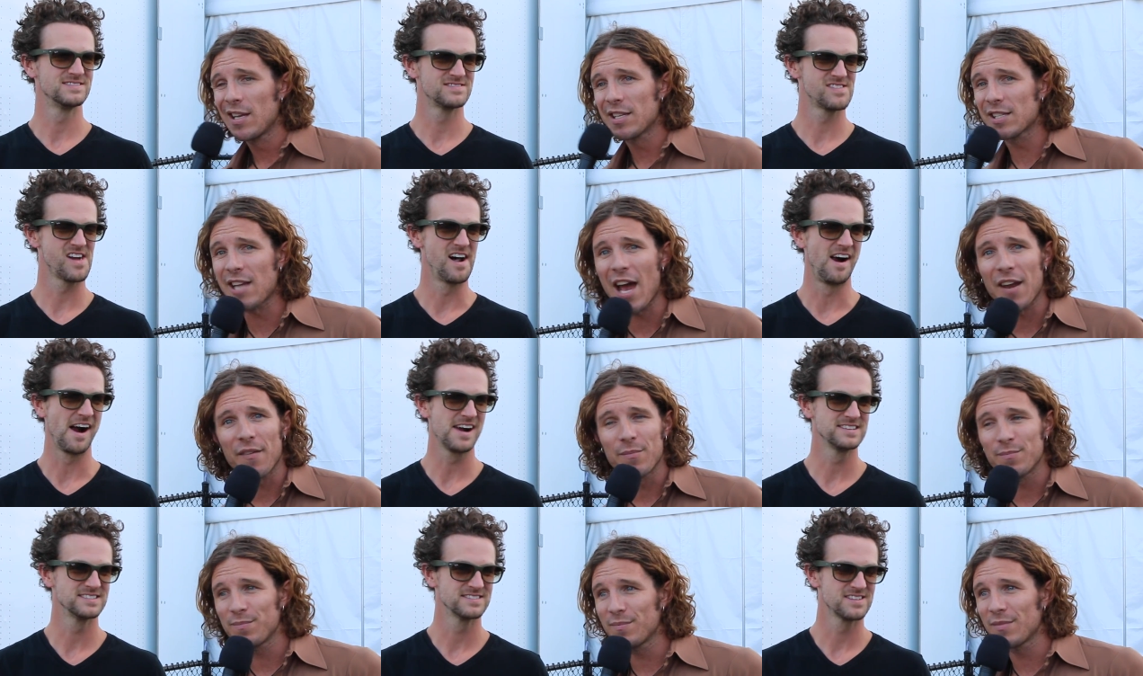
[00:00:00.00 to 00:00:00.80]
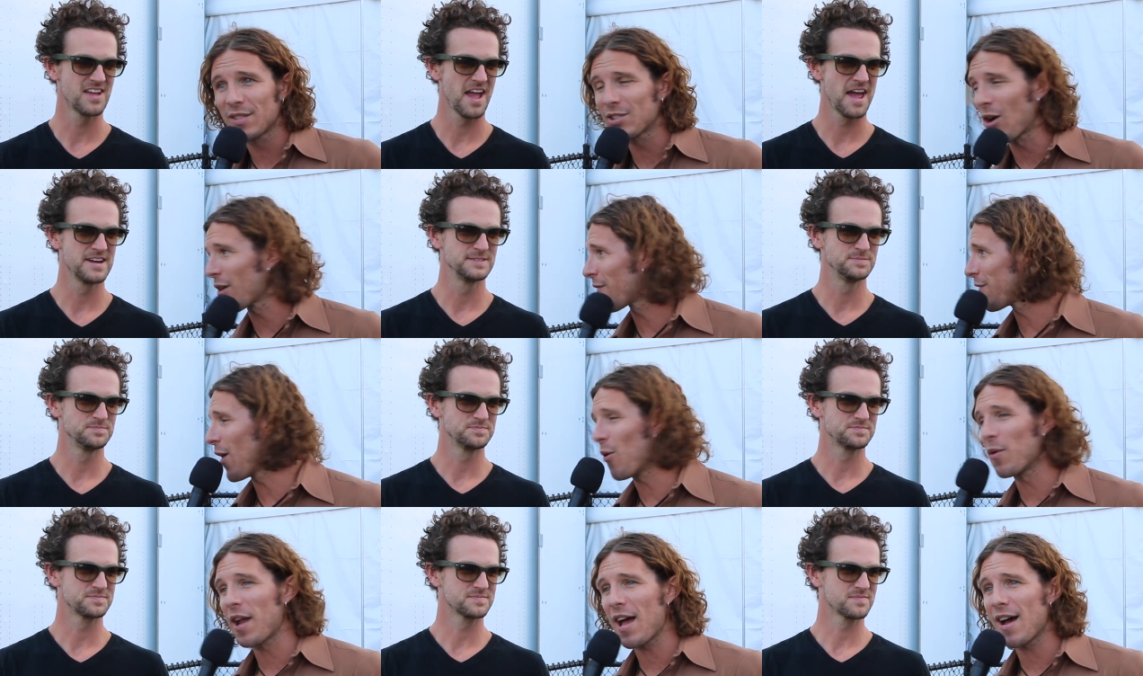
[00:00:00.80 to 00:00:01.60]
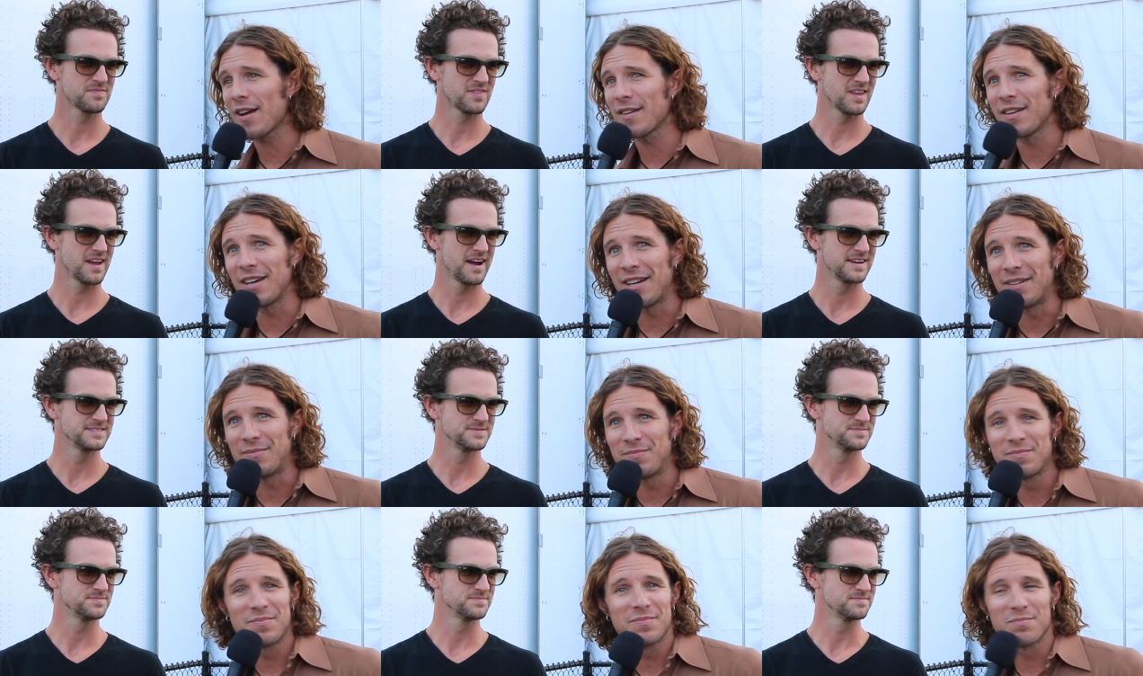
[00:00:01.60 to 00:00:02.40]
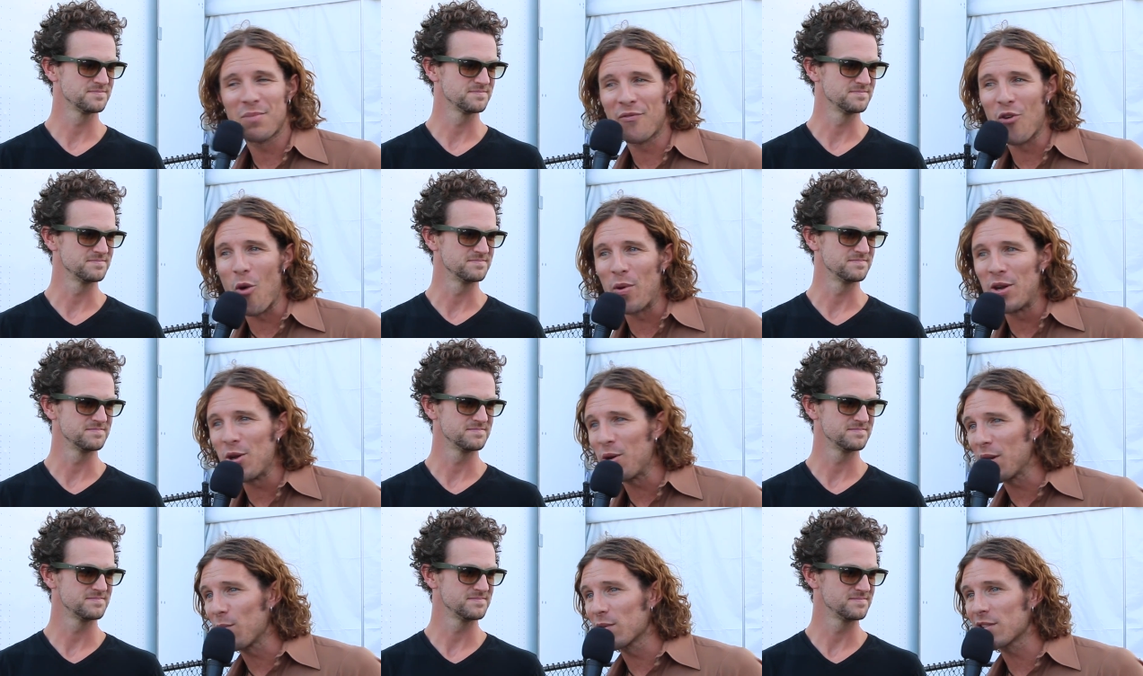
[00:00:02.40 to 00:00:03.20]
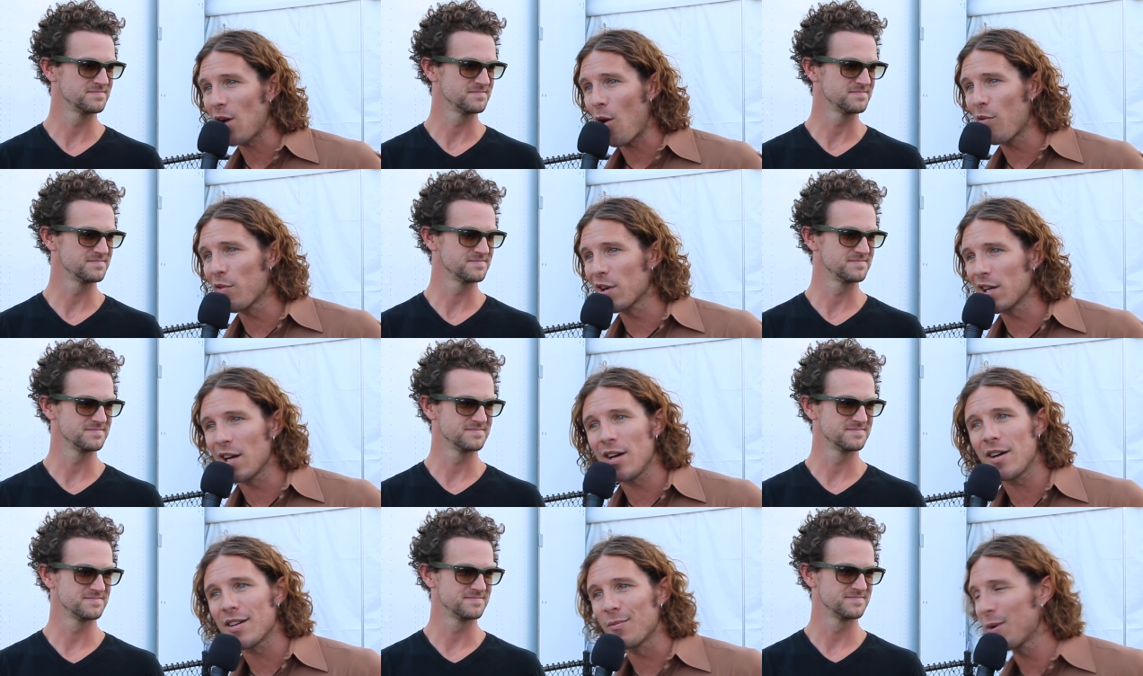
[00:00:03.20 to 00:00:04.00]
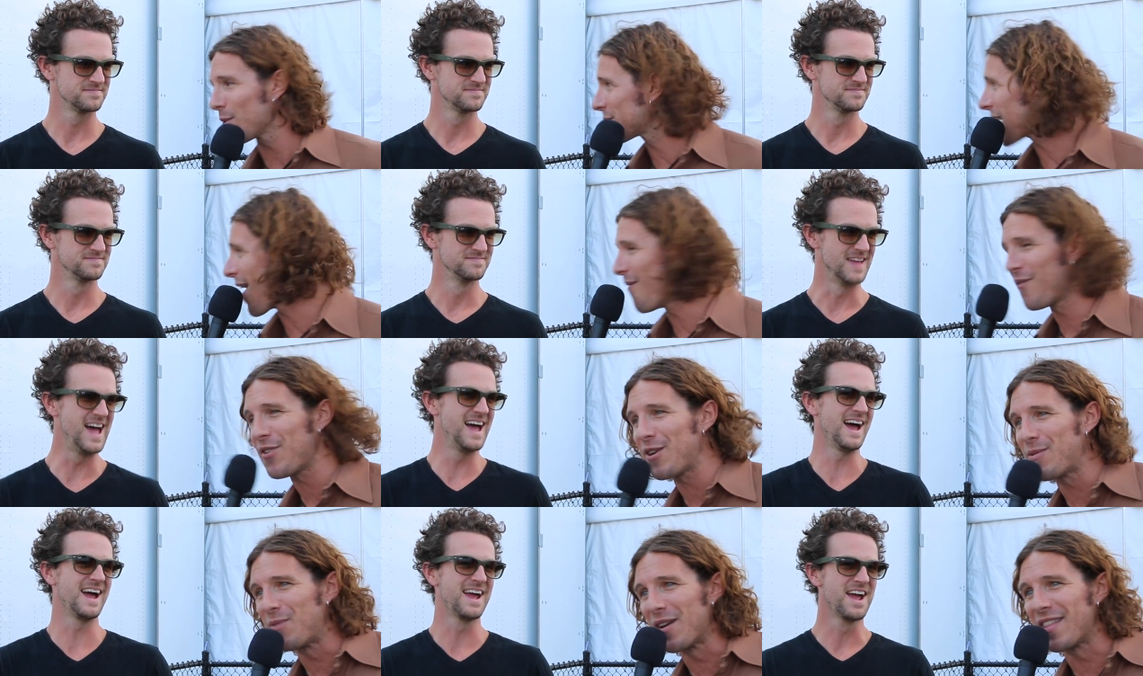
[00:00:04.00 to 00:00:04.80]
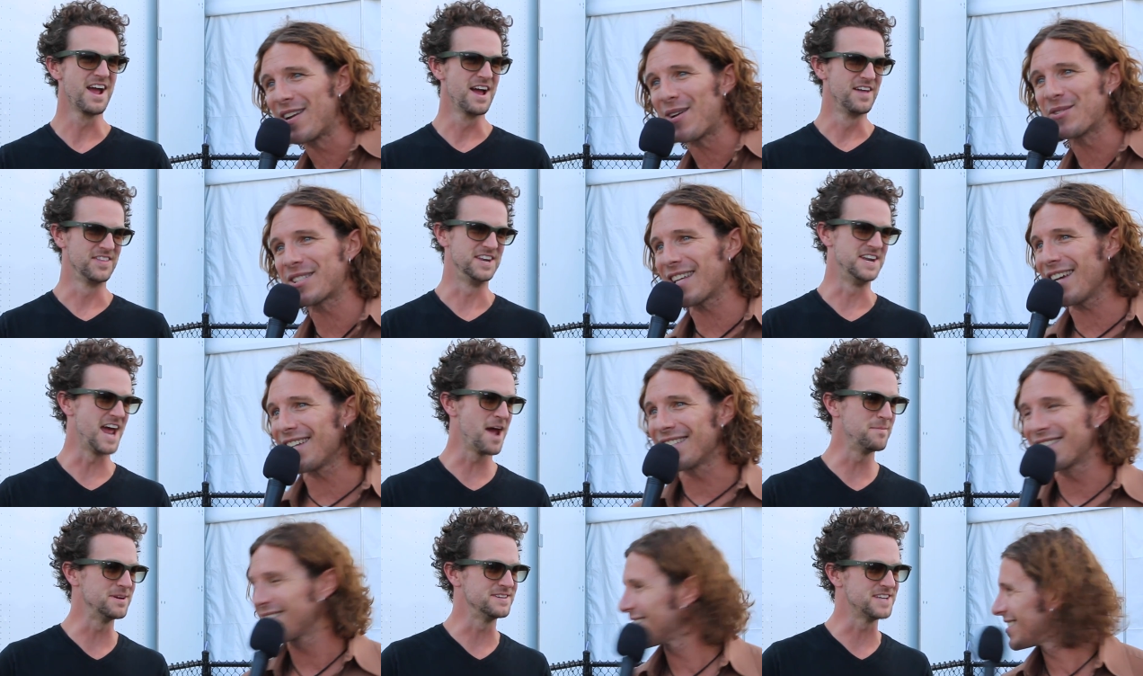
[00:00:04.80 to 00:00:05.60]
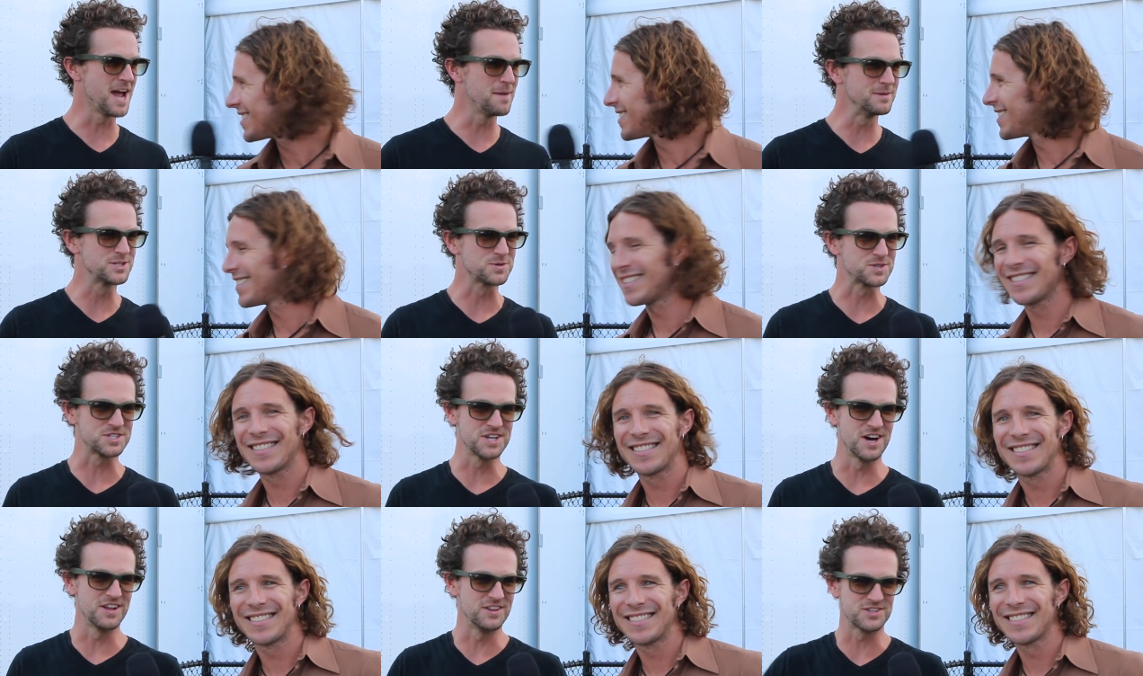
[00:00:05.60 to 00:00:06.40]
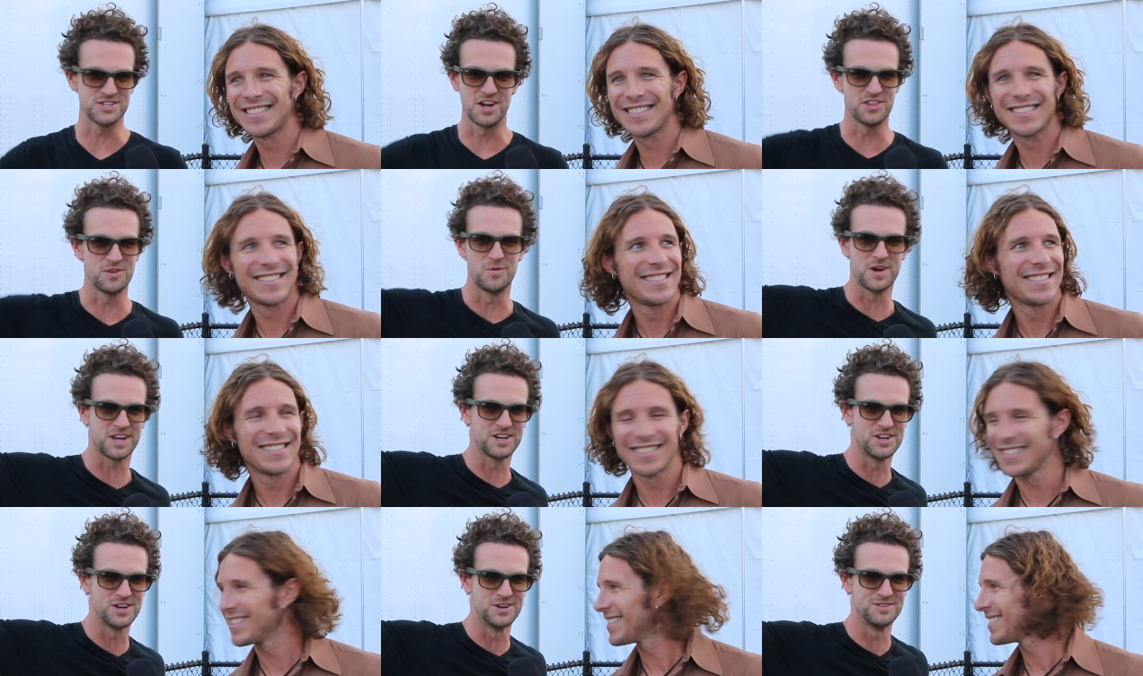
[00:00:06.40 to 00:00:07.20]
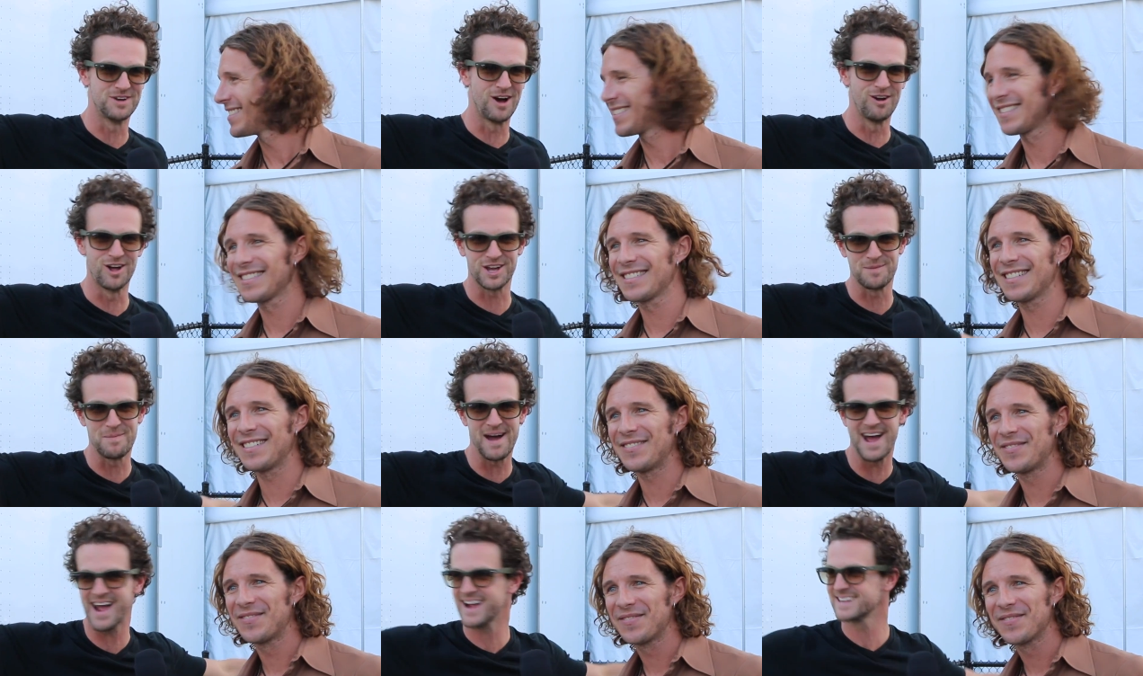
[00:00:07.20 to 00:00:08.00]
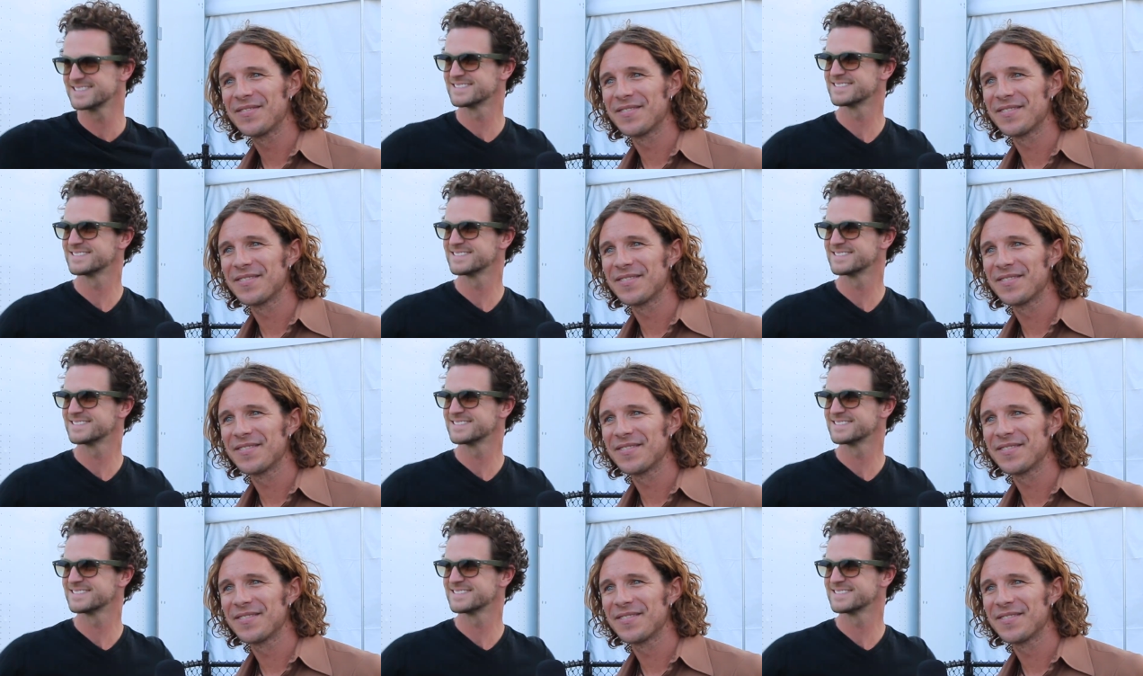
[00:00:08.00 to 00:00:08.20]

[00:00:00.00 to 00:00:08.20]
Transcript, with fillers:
Speaker 1: just kind of started flowing out and uh, before we knew it, it was over and done, and we was having fun with it on stage.
Speaker 2: Damage, damage was done. There's nothing we can do. No looking back.